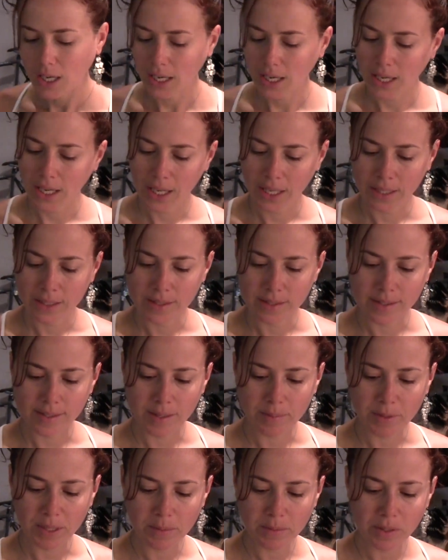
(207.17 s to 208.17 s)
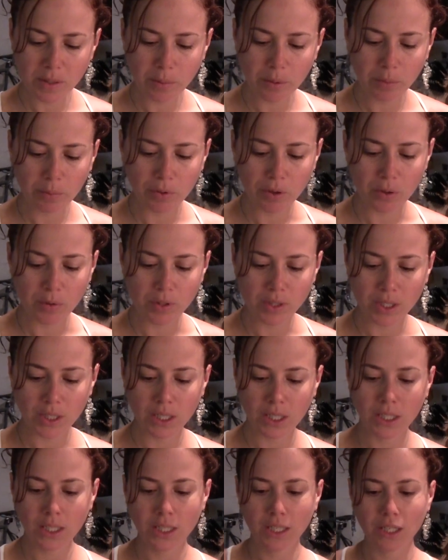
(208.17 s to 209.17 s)
And sometimes I'll put
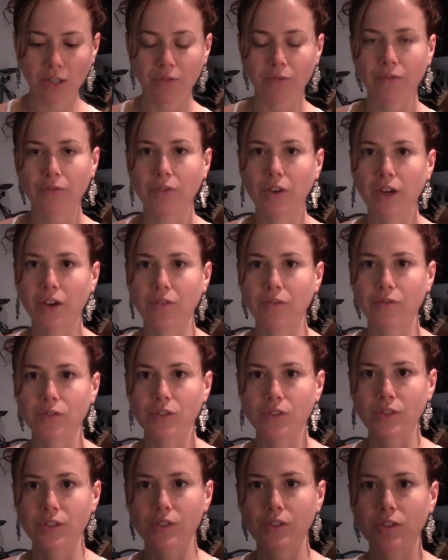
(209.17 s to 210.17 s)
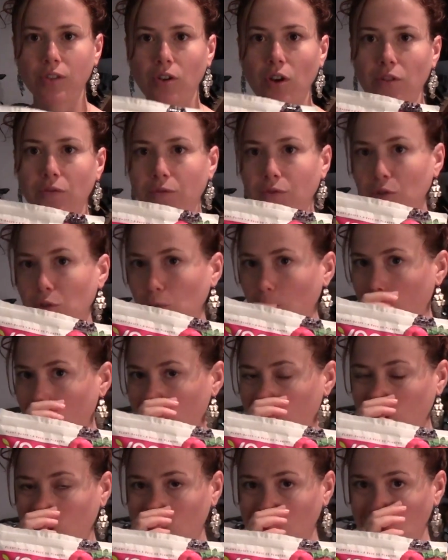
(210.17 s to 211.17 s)
protein in if I've just gone for a
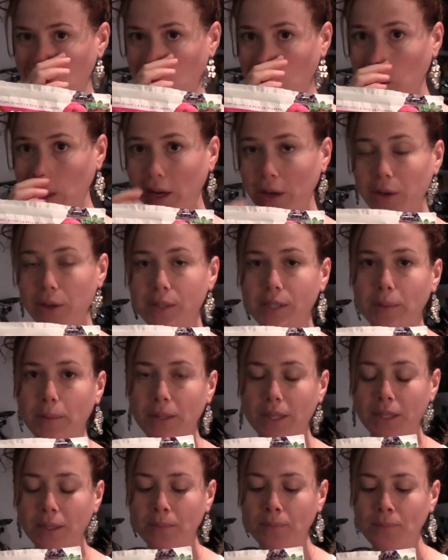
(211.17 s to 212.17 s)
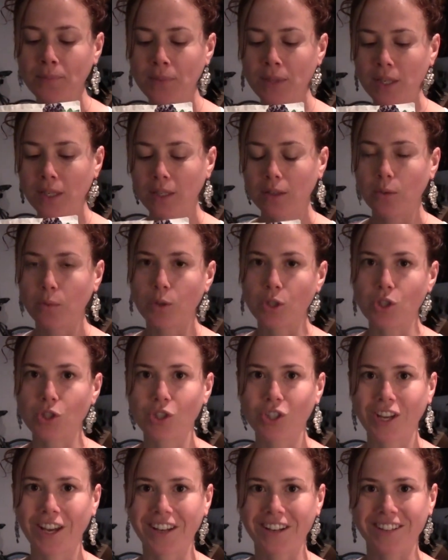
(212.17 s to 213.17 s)
run or done a workout or something,
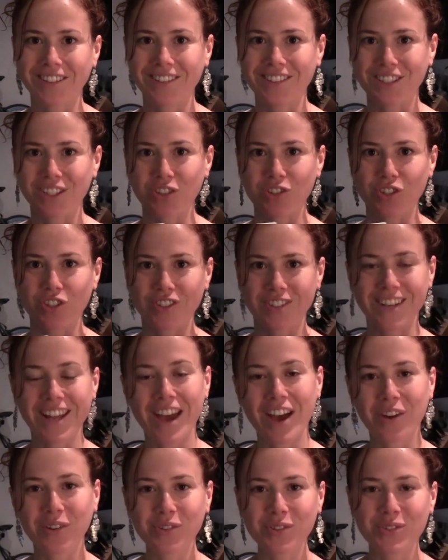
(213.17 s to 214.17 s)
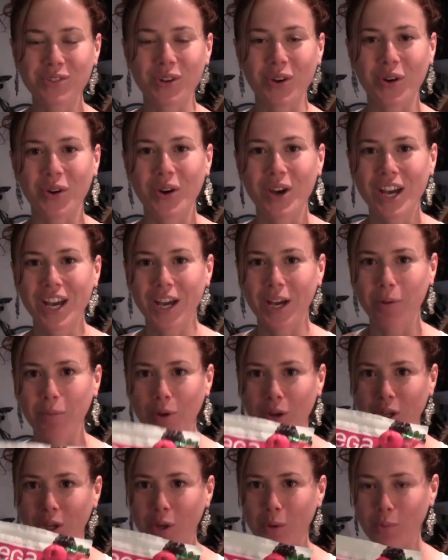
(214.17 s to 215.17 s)
which I did just now, so I'm
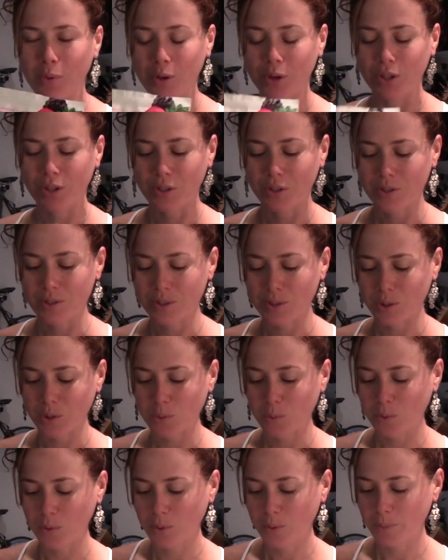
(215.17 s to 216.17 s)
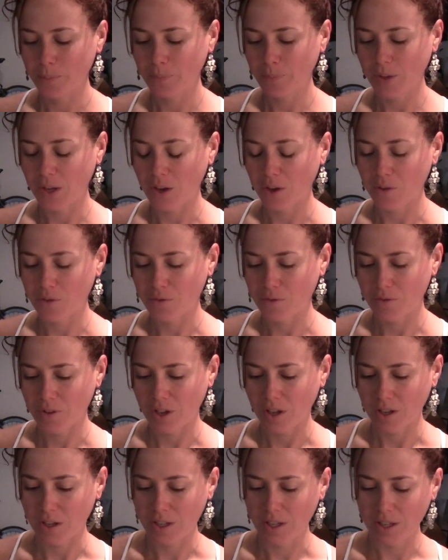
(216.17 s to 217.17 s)
probably going to put a little scoop of
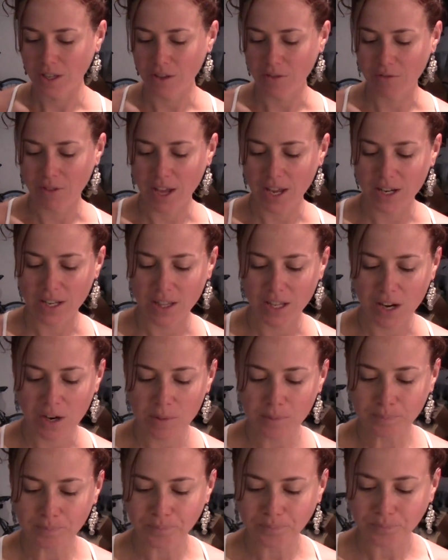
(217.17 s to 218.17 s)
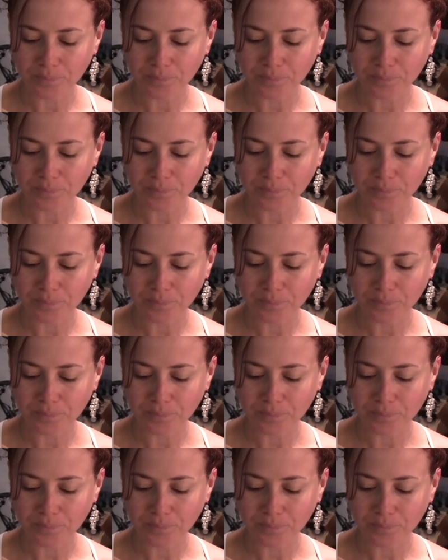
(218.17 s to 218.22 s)
that in there.